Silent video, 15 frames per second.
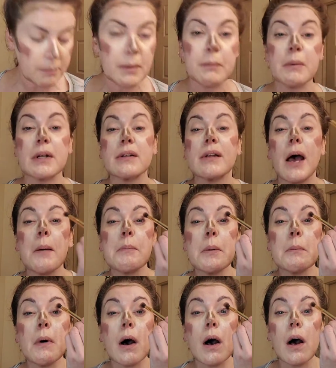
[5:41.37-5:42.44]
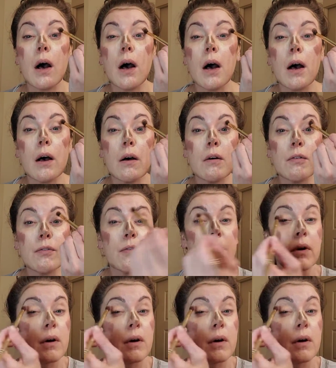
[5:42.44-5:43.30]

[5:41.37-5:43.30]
I'm gonna tap them off.